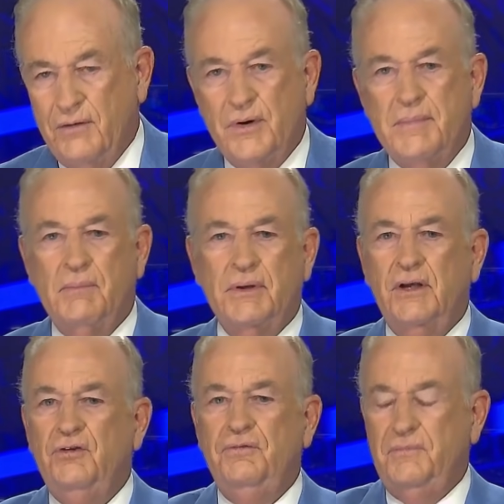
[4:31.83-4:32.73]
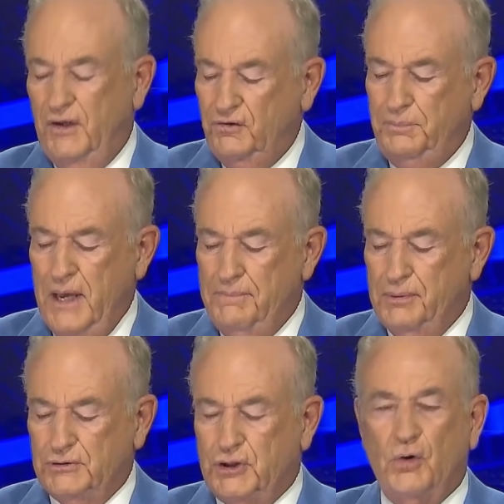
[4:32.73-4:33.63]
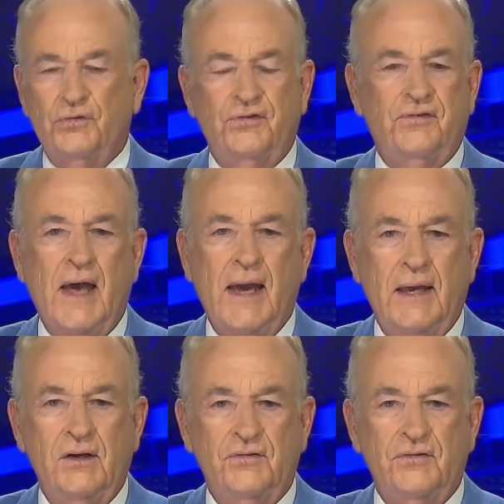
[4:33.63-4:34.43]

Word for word: Remember, these these people don't say